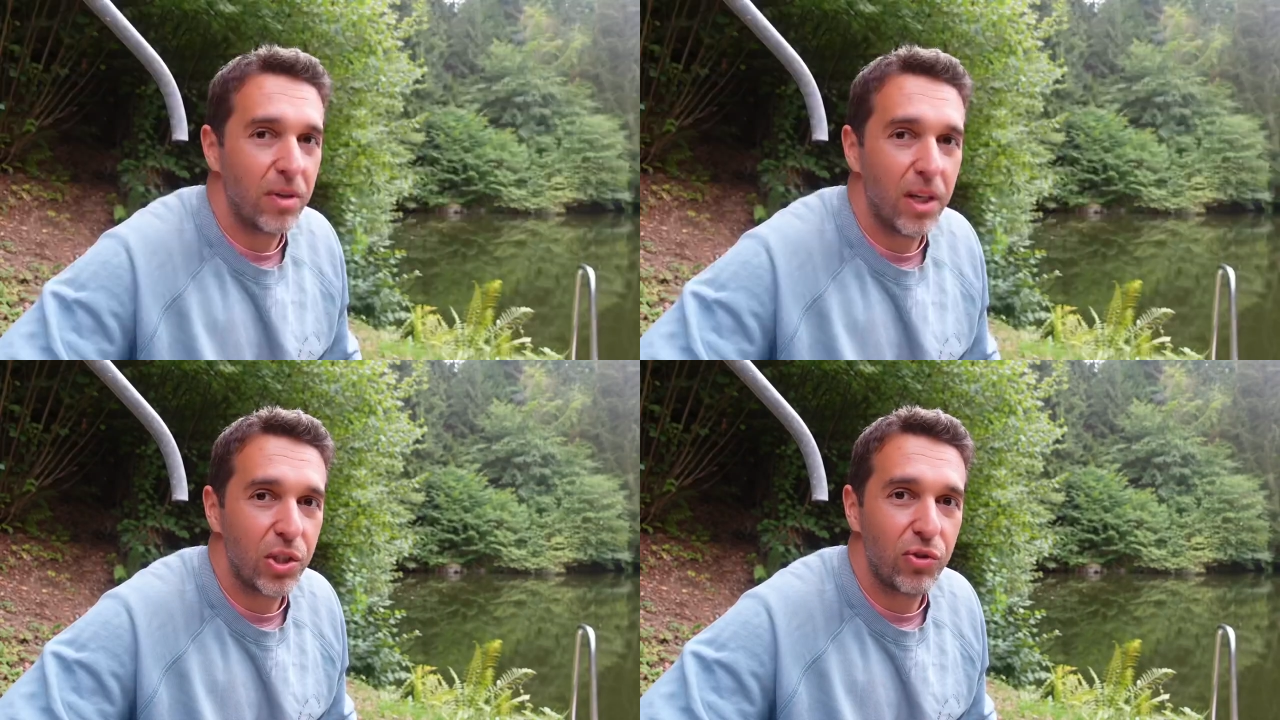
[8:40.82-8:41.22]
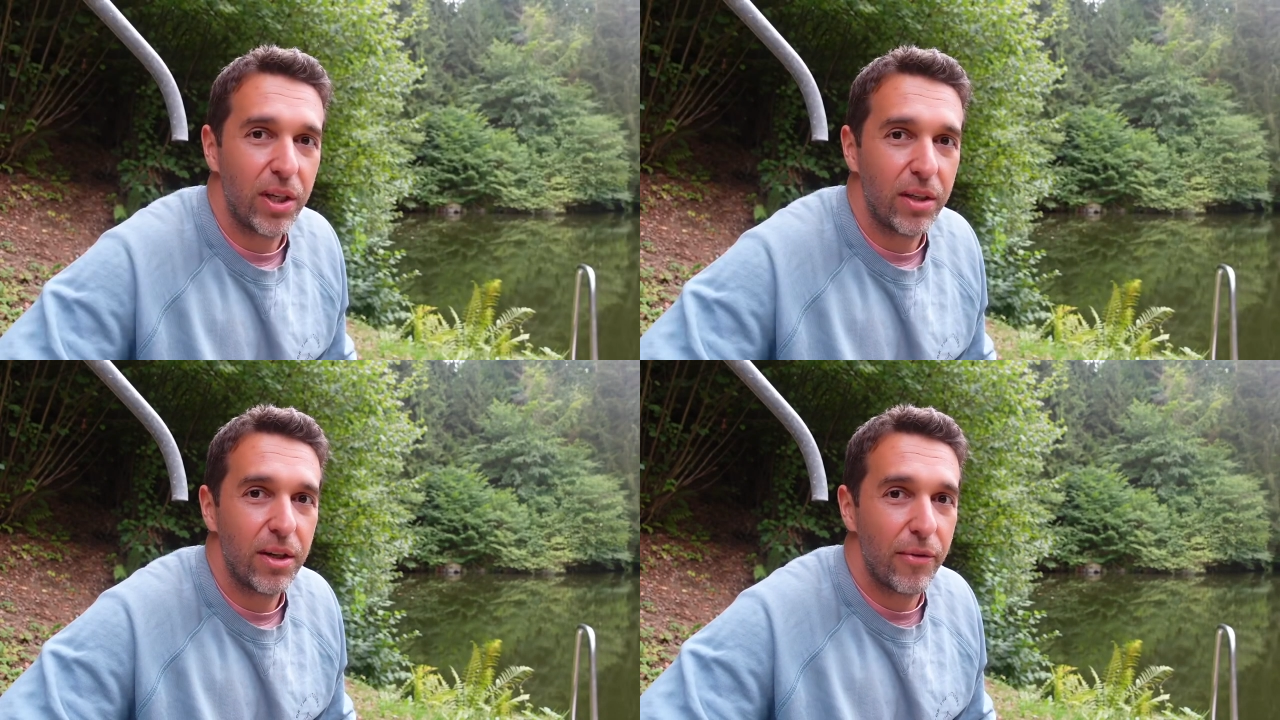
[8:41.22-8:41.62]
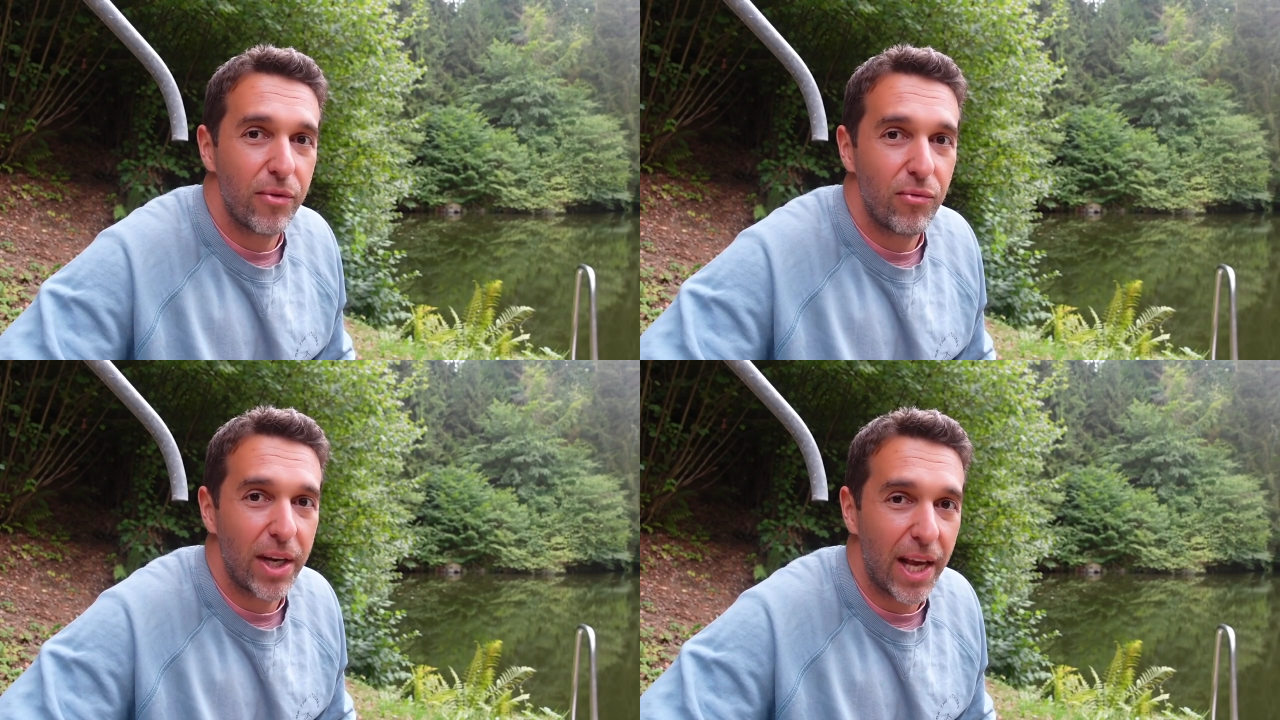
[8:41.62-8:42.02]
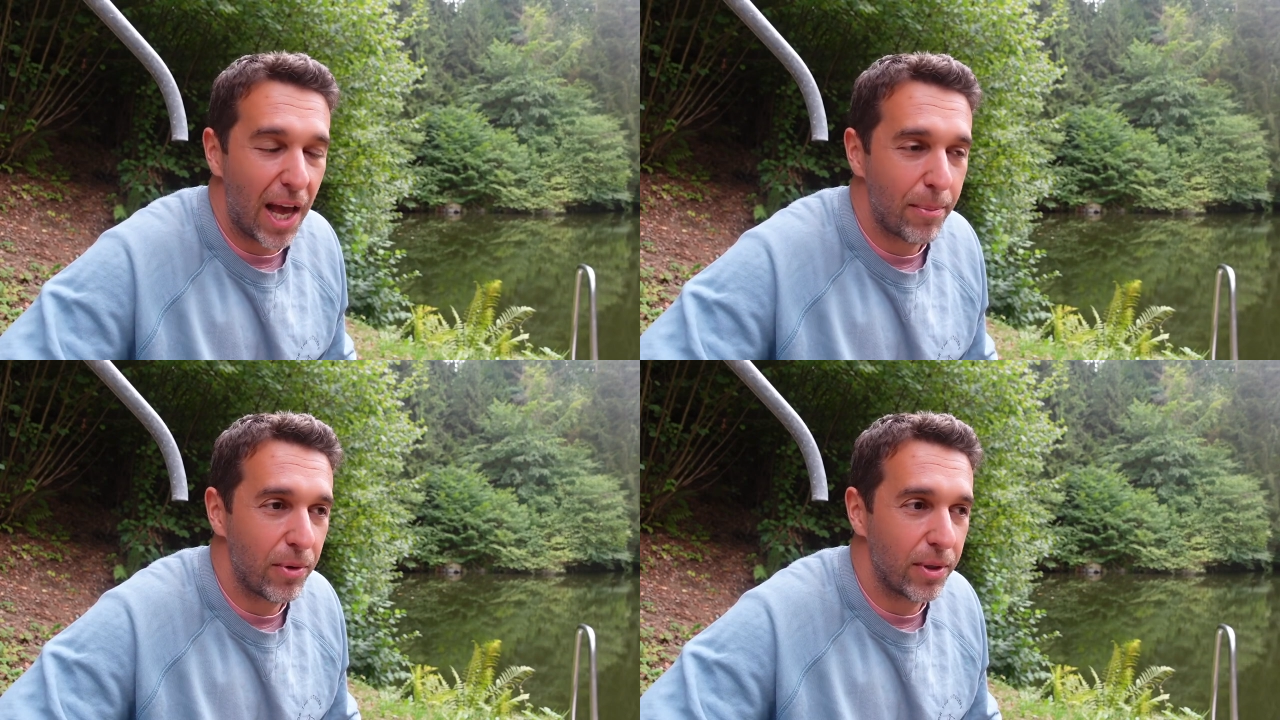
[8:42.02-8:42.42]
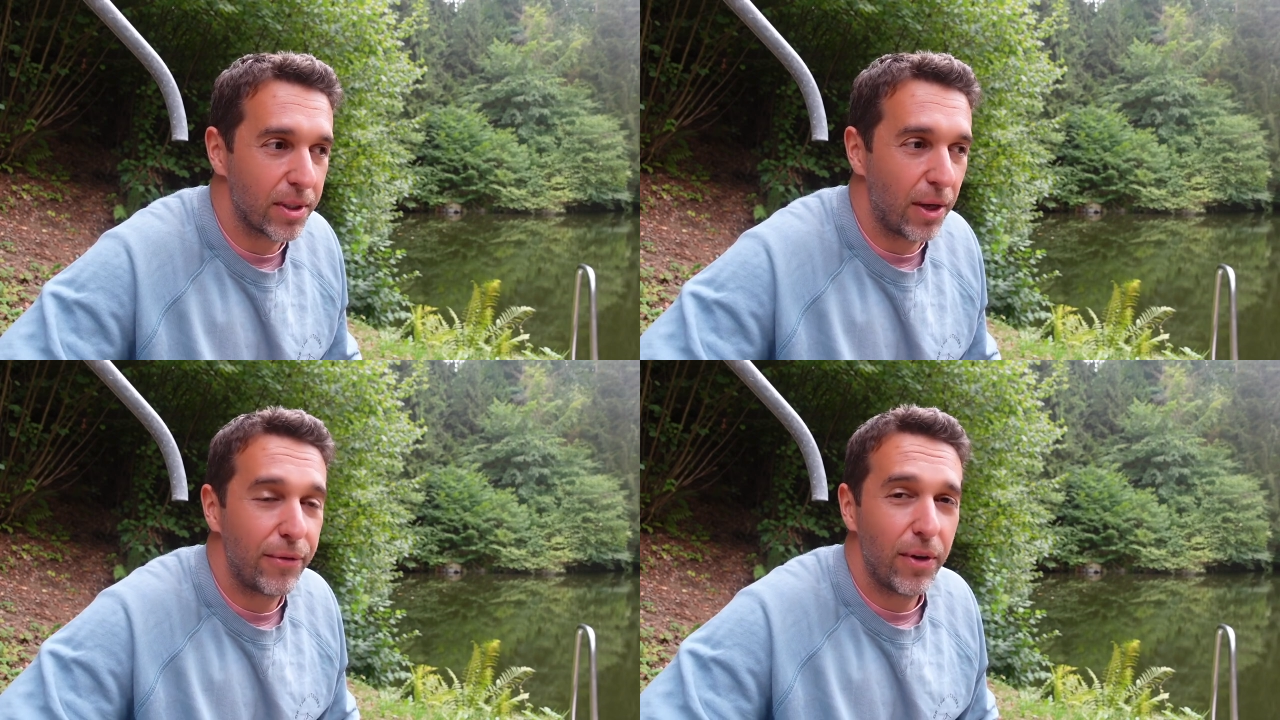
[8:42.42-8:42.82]
literally nothing really
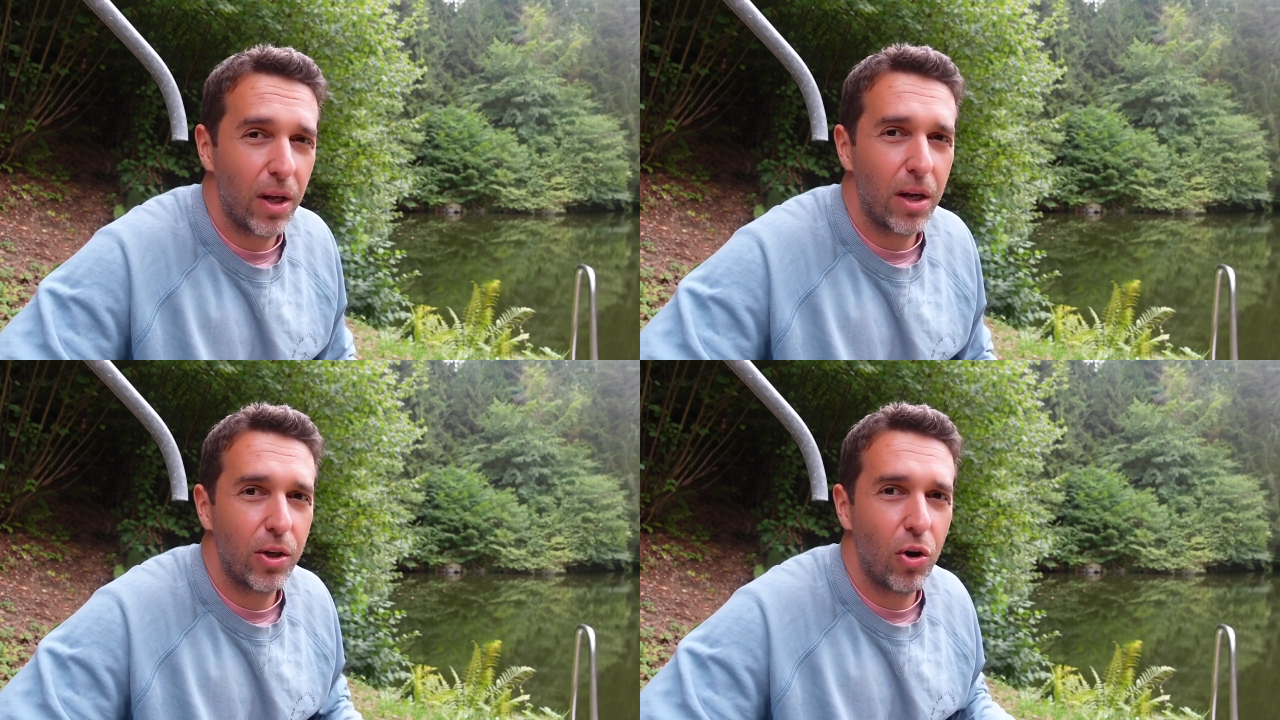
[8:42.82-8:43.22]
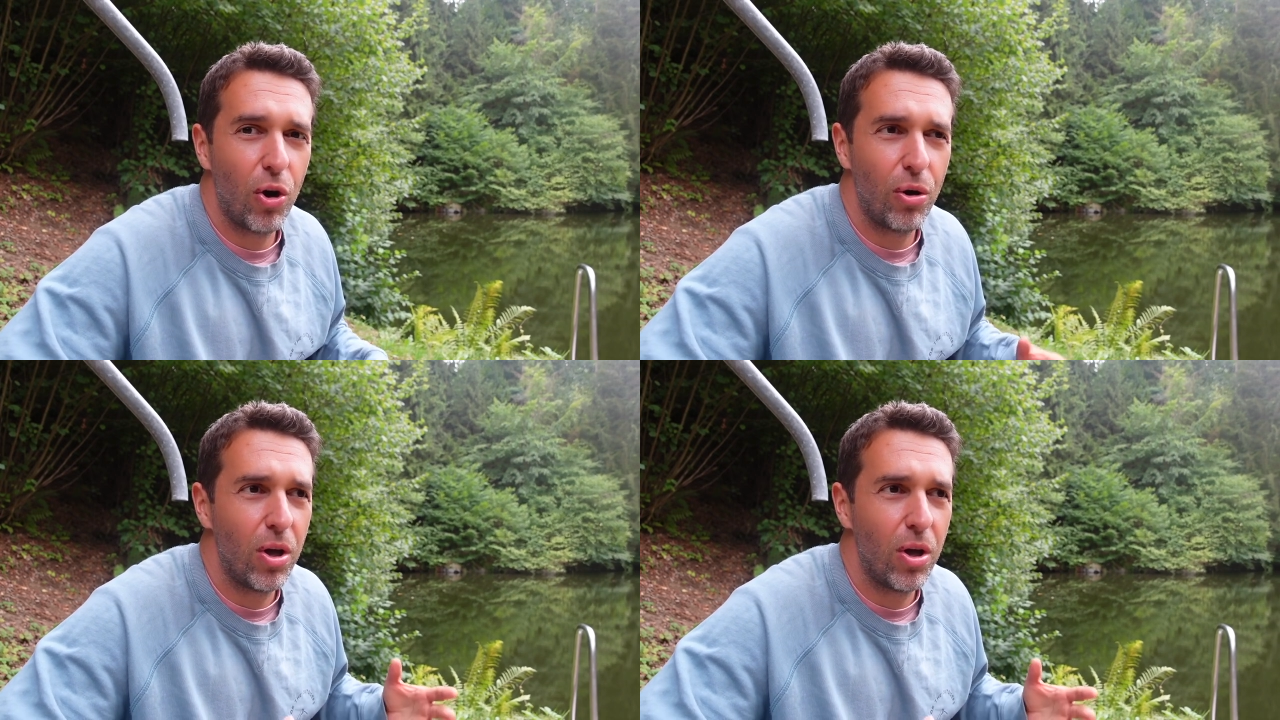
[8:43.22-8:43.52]
happened. I feel like I got